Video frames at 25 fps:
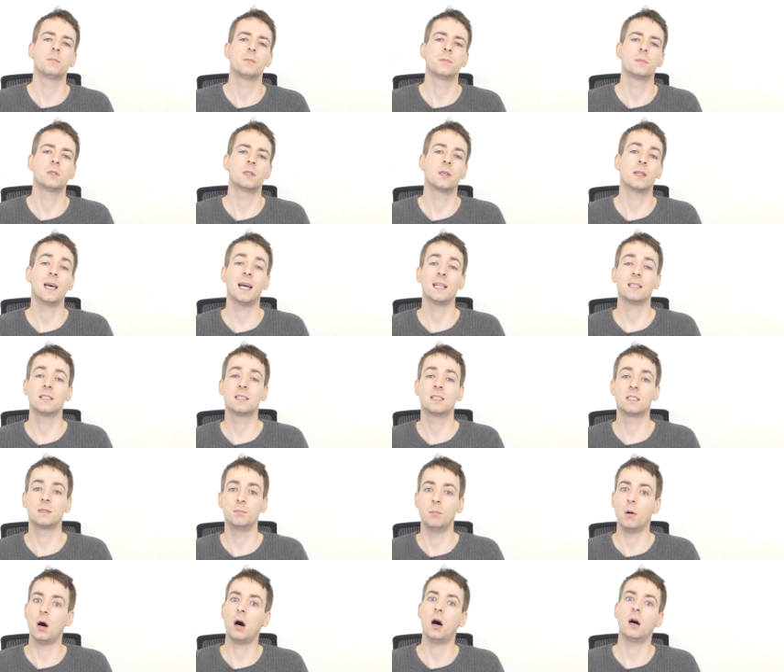So that's
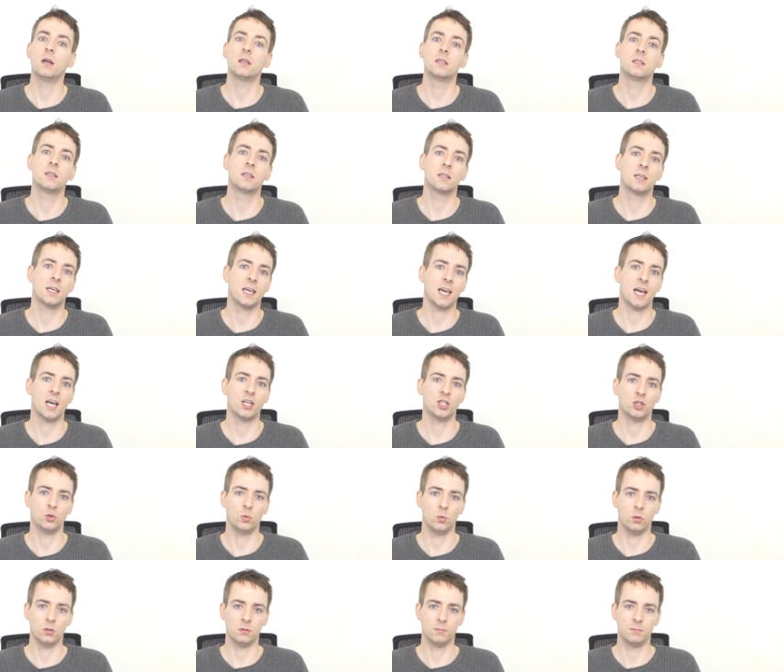smart
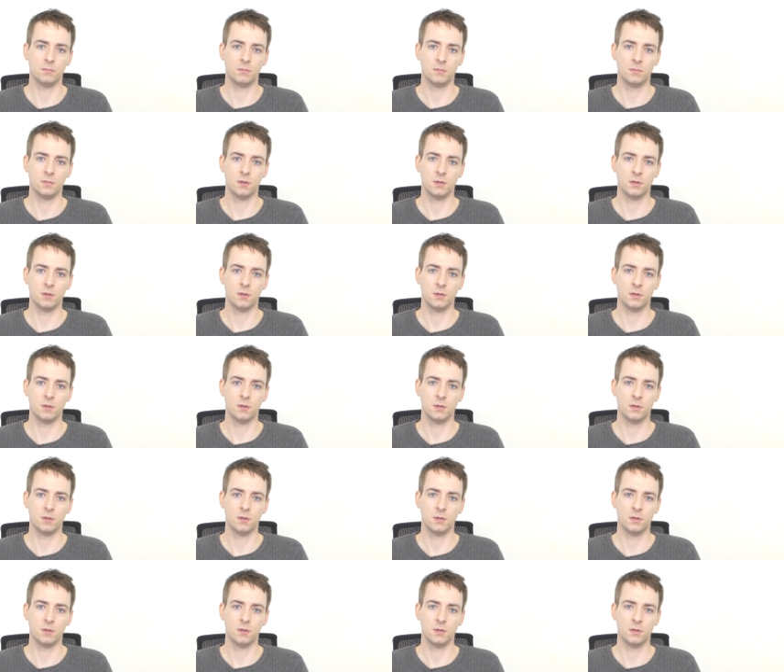casual.